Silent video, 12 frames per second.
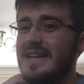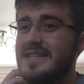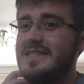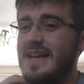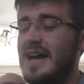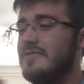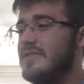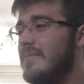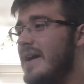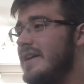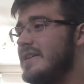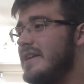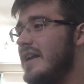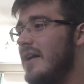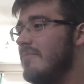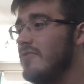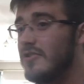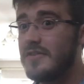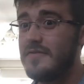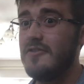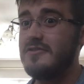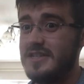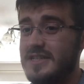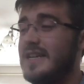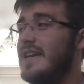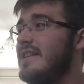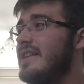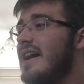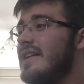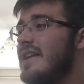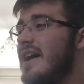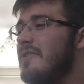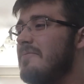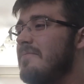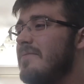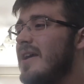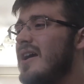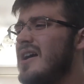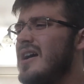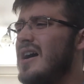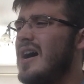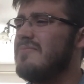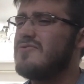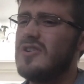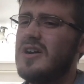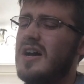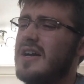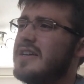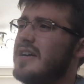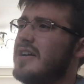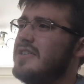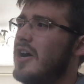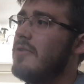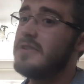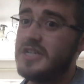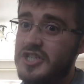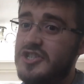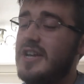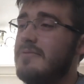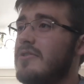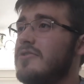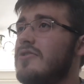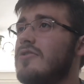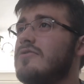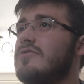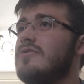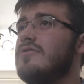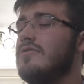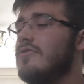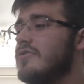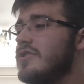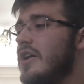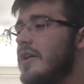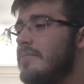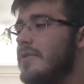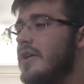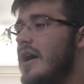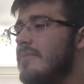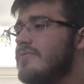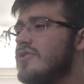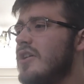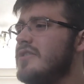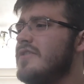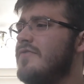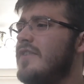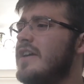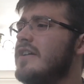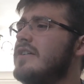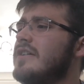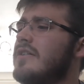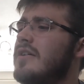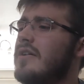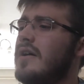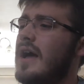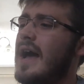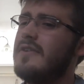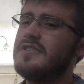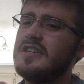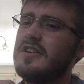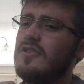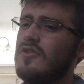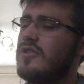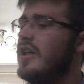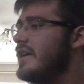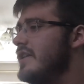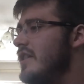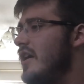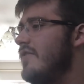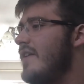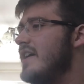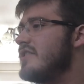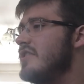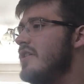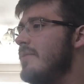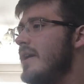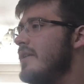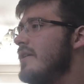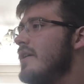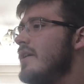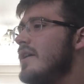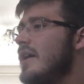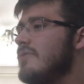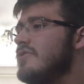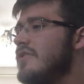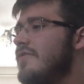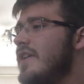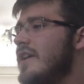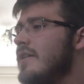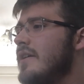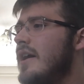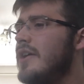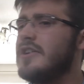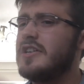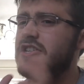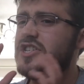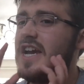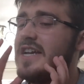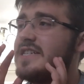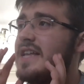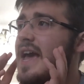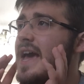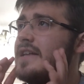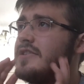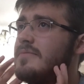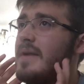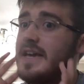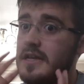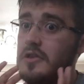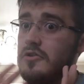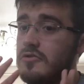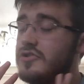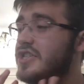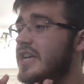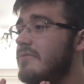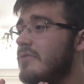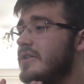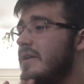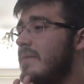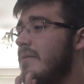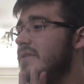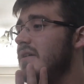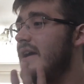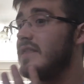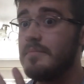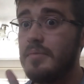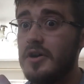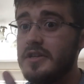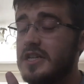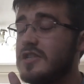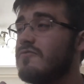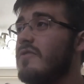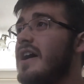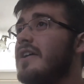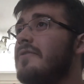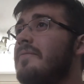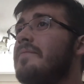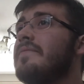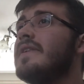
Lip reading: sounds amazing. I'm looking forward to seeing that. Now, I know what his G1 looks like, but I'm trying to think, how's he going to look like in live action? I mean, I'm trying to think, are they going to change the head to make it look G1 and maybe the body as well?